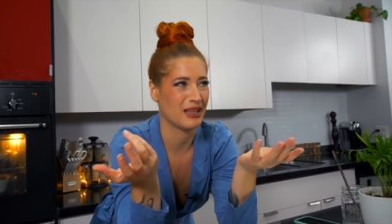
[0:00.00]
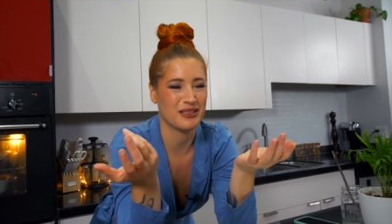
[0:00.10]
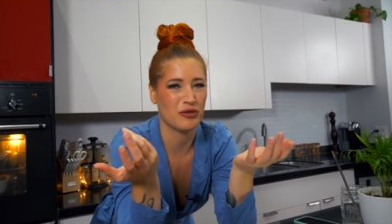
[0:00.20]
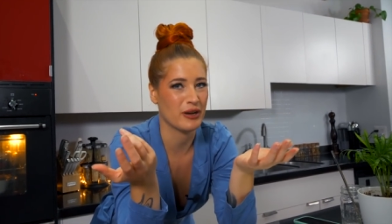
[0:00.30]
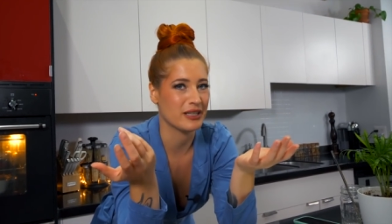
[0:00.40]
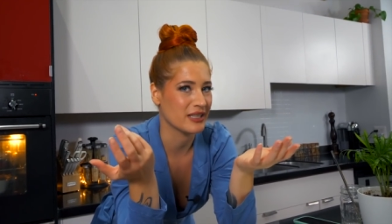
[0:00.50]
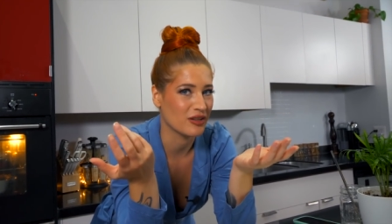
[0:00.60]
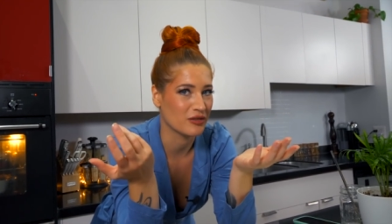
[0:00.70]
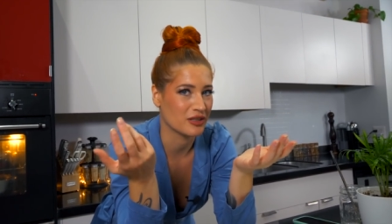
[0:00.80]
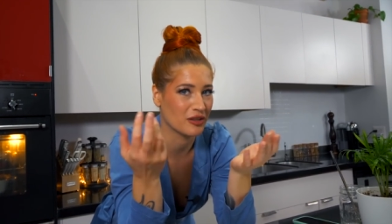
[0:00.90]
that's a great
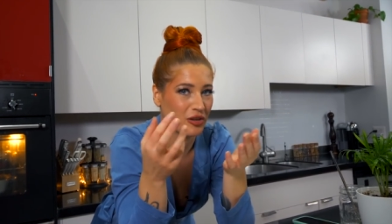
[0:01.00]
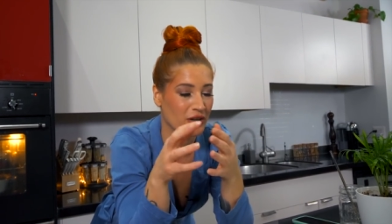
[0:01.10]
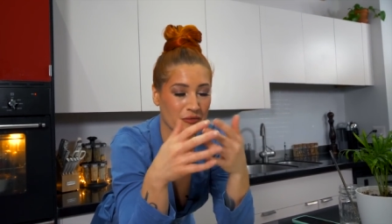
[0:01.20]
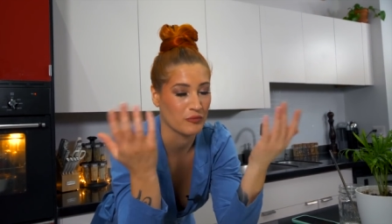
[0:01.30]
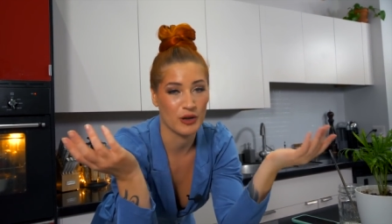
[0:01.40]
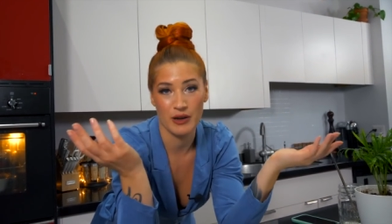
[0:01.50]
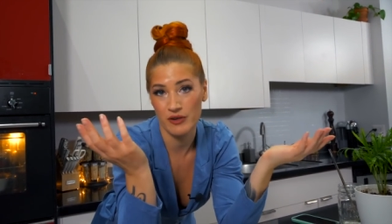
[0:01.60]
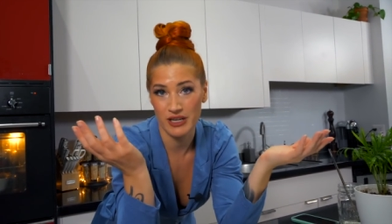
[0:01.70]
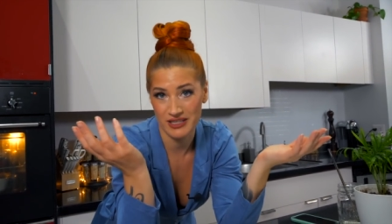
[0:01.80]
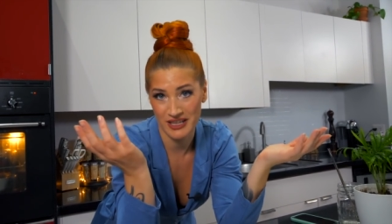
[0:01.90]
deal to learn
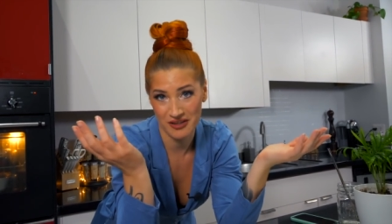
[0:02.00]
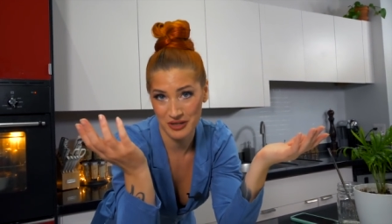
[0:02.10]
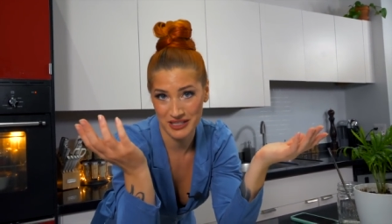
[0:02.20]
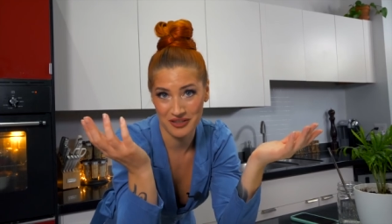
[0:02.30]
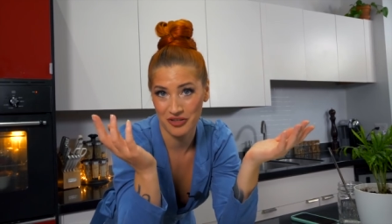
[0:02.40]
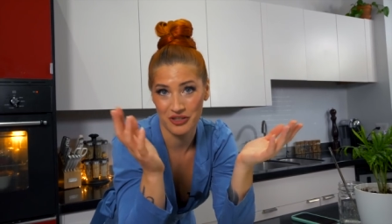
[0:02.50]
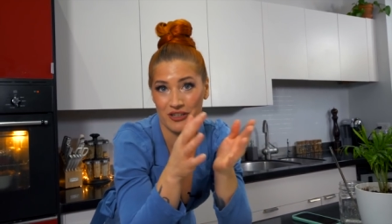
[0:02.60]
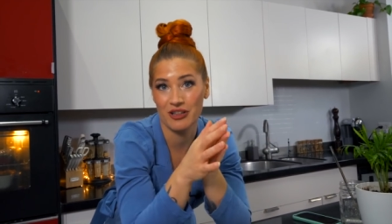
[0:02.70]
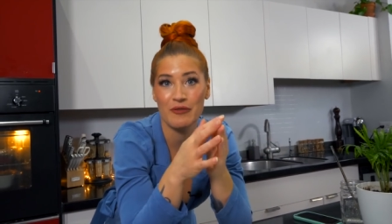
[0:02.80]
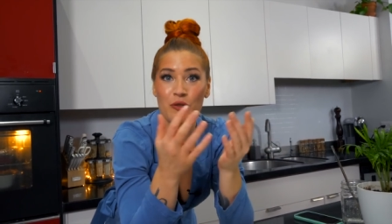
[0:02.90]
whatever it is that you need to learn in
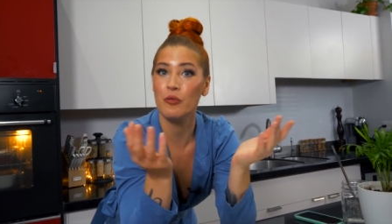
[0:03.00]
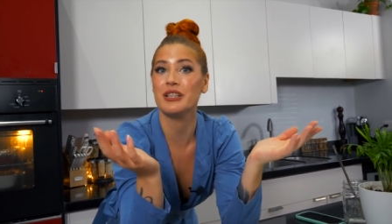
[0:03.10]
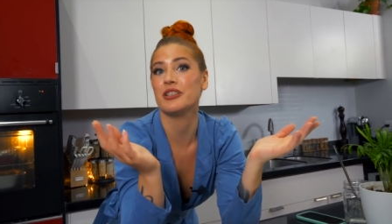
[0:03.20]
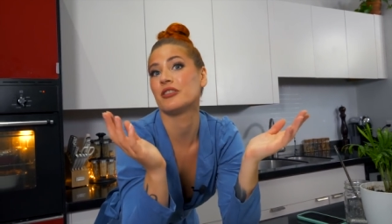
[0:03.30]
your life or want to